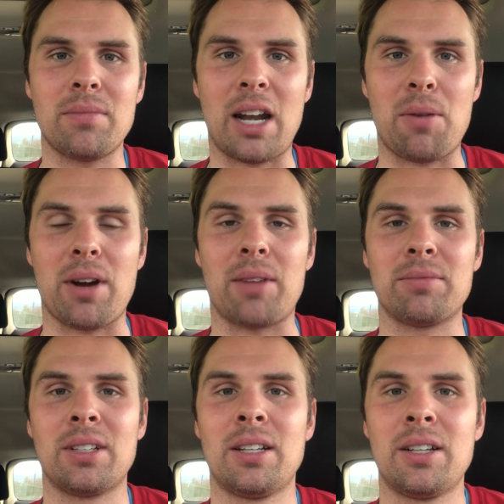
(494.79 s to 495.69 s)
Anyway,
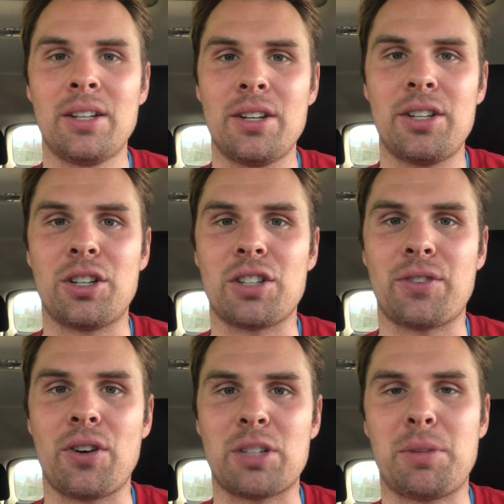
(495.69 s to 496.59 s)
cheers,
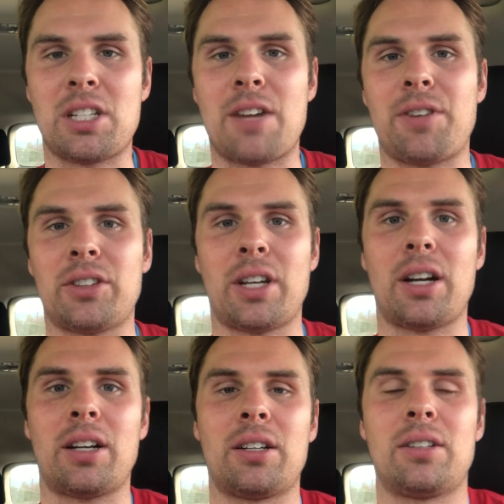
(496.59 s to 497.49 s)
folks. Be safe out
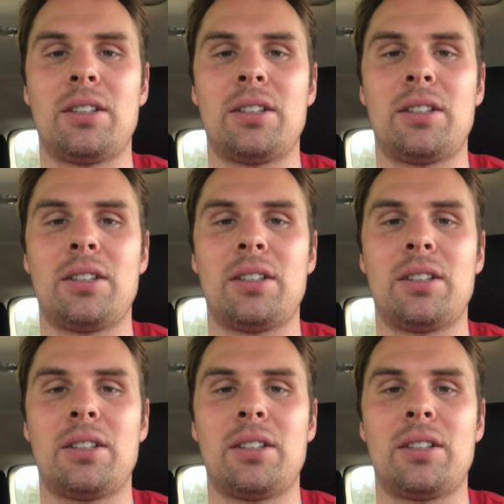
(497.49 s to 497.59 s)
there.